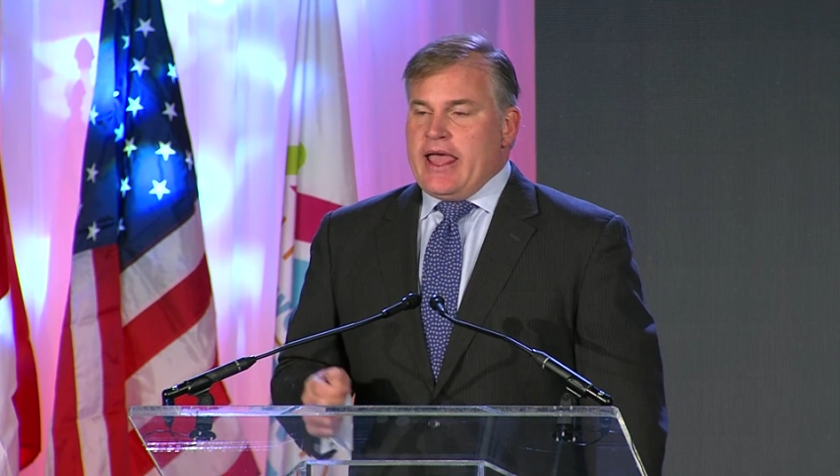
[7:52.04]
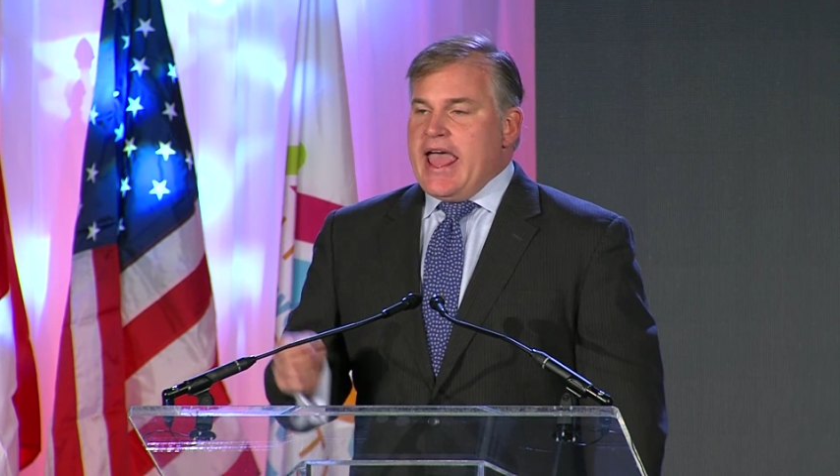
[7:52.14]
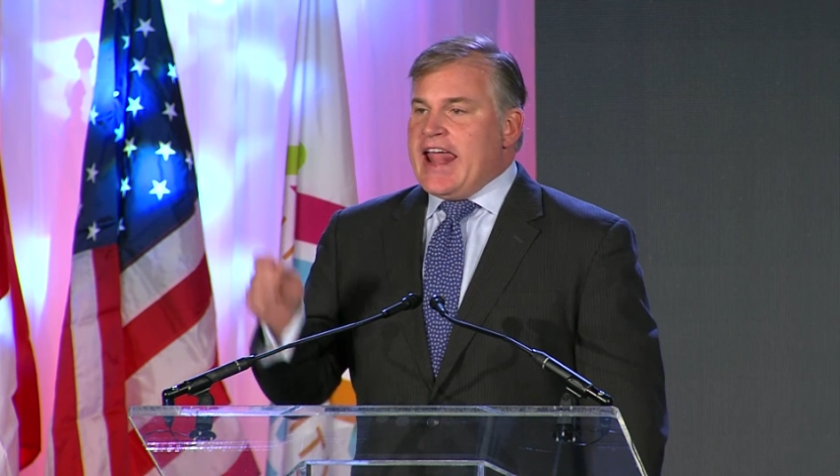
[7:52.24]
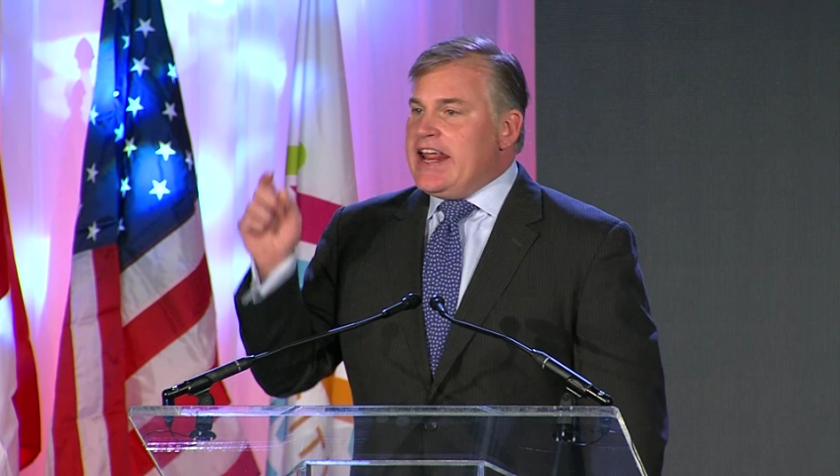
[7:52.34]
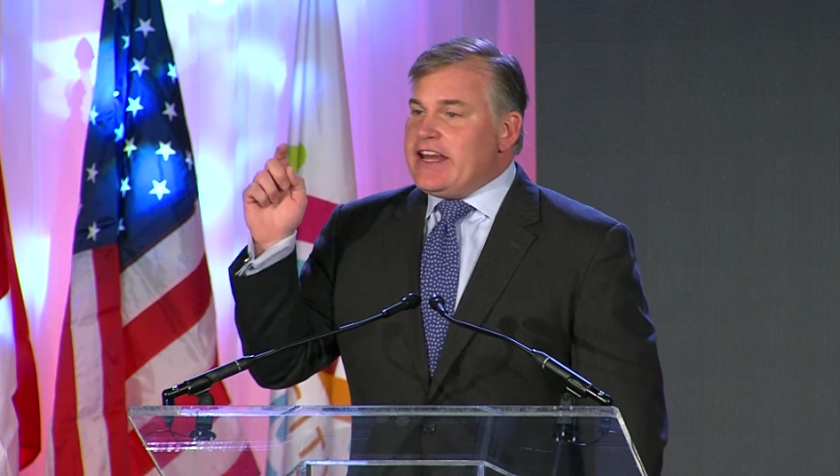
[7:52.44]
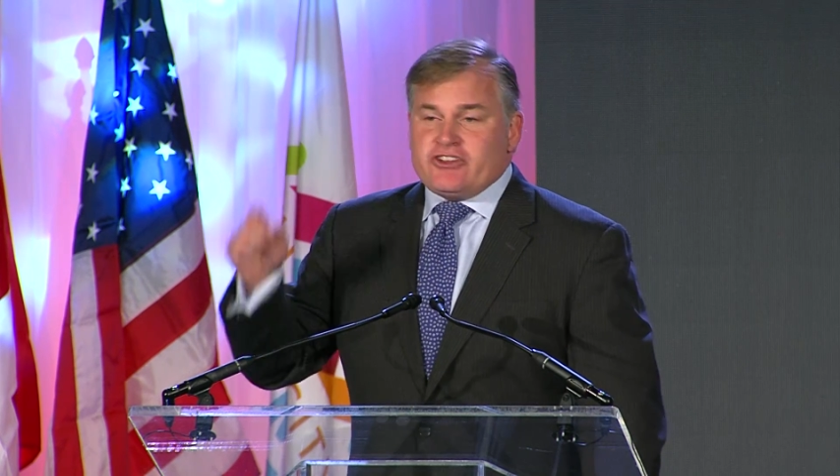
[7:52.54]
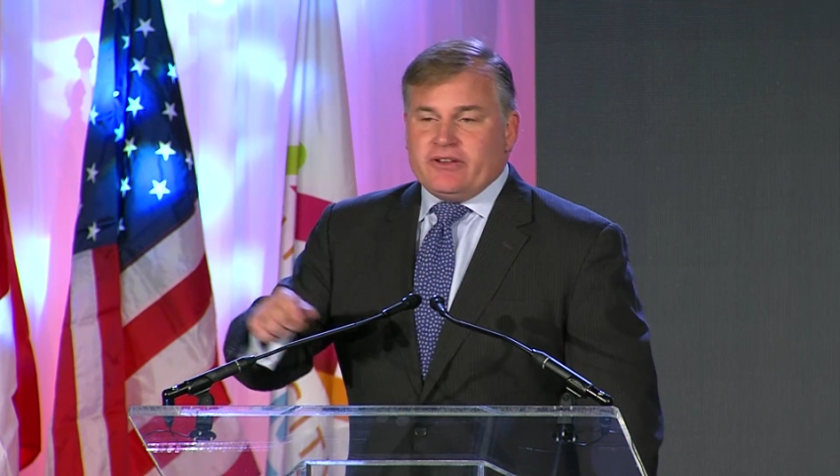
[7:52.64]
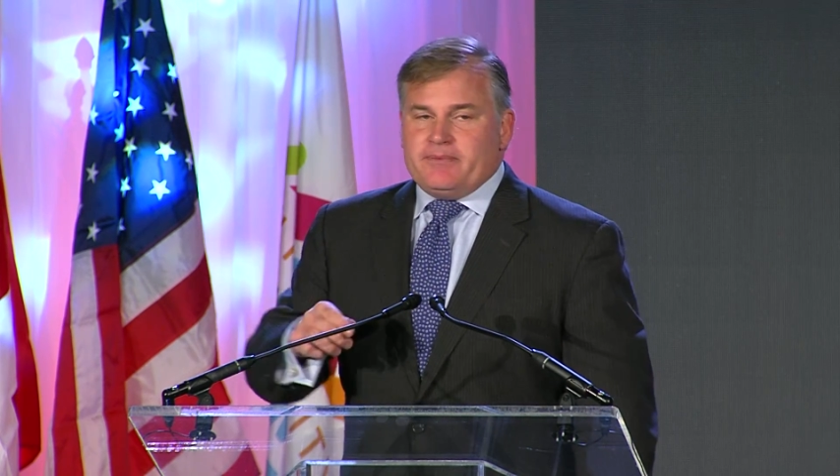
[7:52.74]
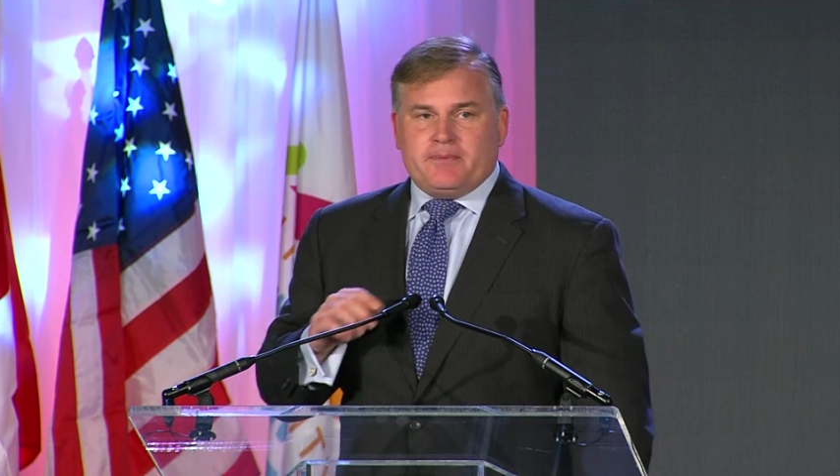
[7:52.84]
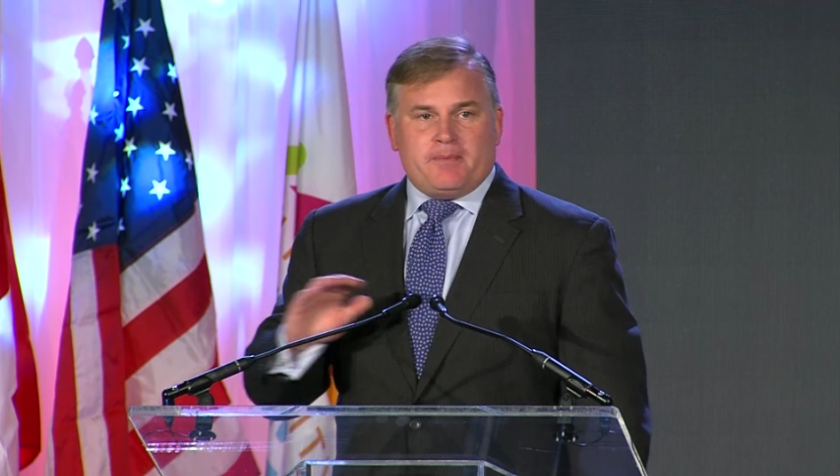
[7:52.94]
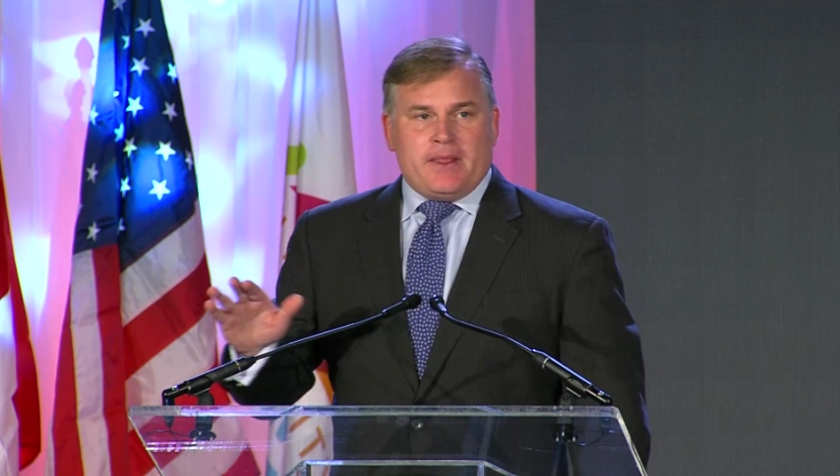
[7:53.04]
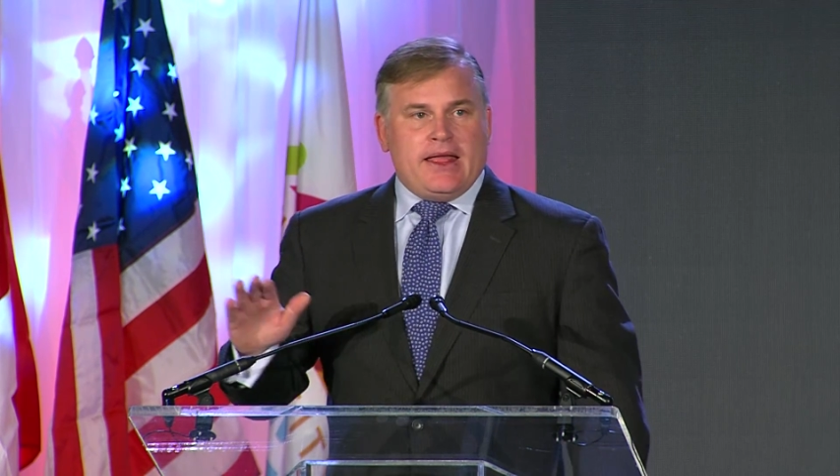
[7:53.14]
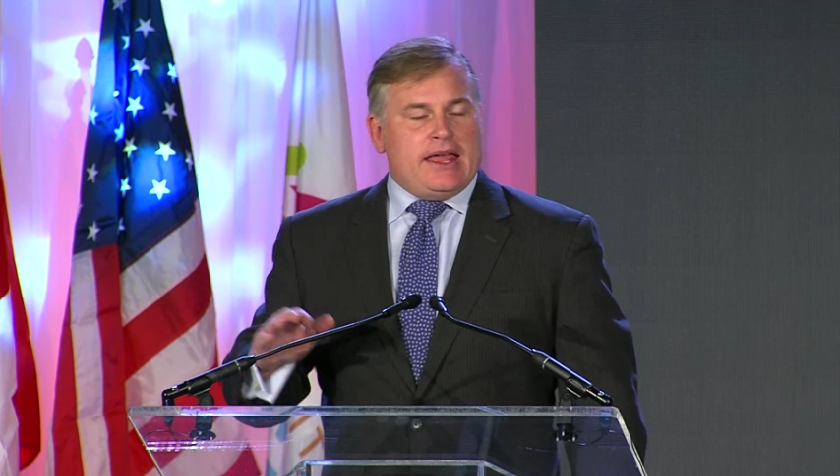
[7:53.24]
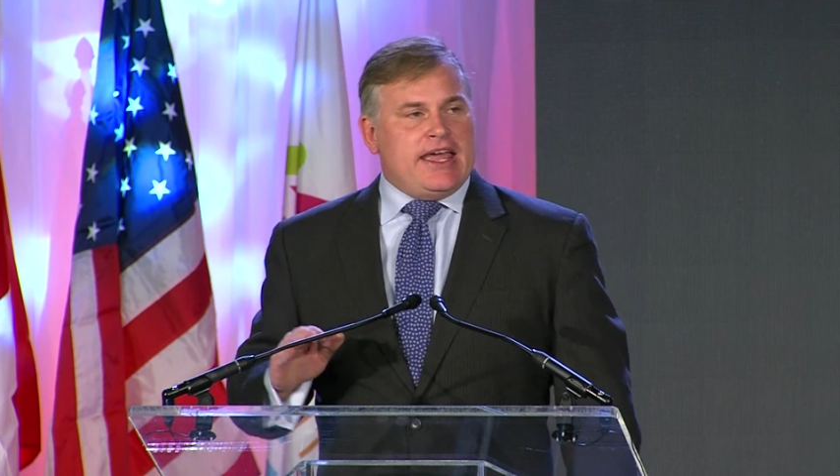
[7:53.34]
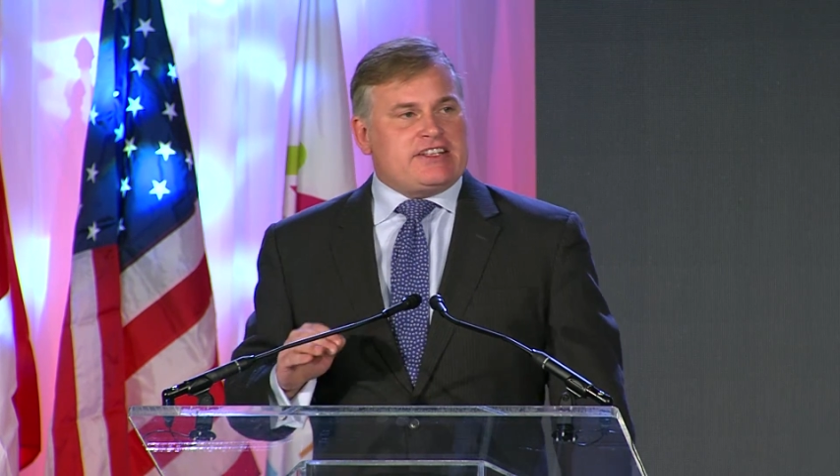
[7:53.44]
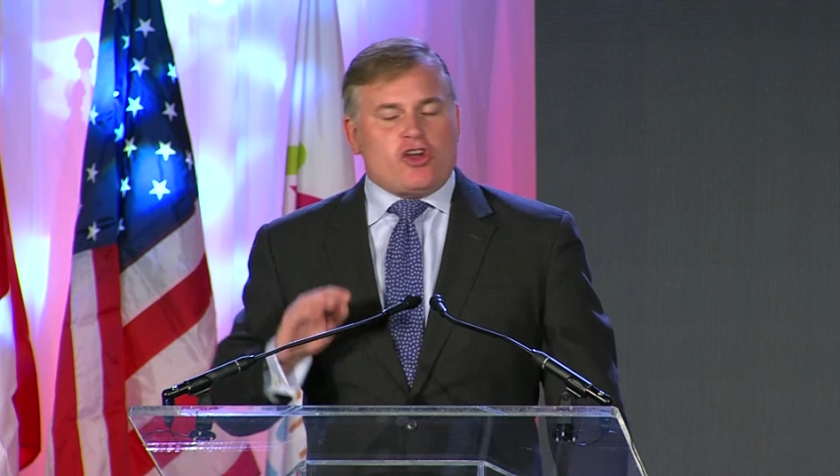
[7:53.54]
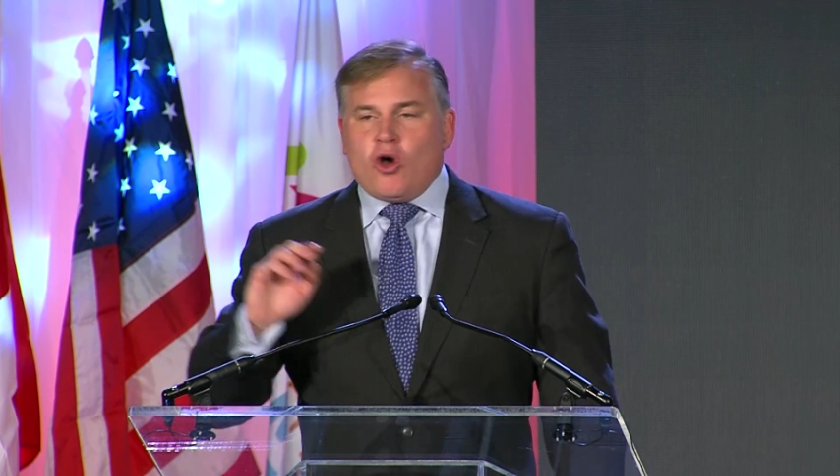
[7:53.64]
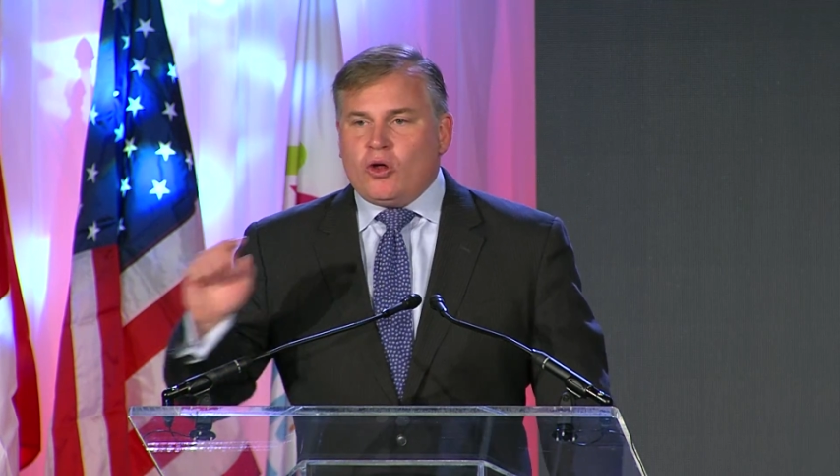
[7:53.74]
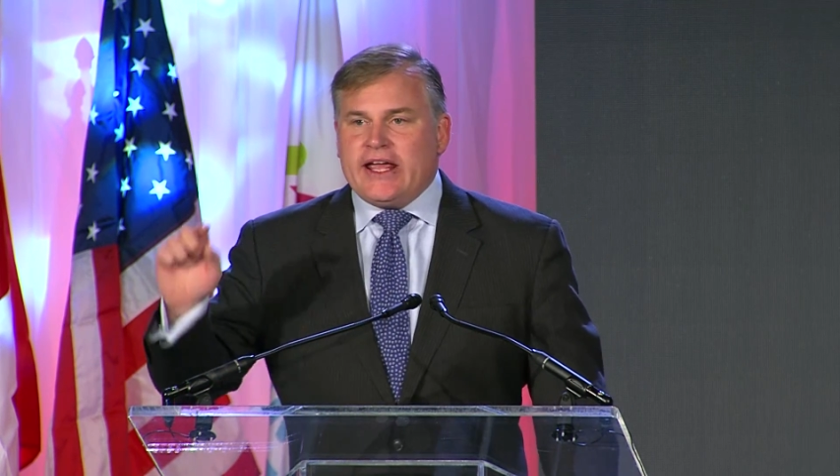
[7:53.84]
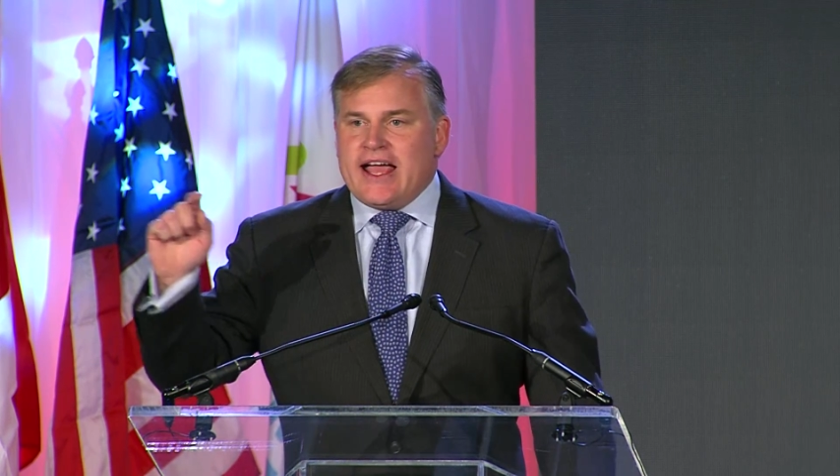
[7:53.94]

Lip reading: And it's only